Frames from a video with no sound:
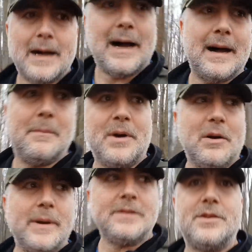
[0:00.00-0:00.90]
I'm
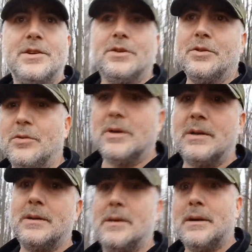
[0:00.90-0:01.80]
going to
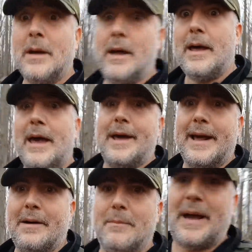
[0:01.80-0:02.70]
head
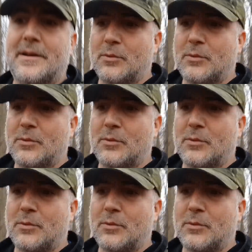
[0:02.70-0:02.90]
out back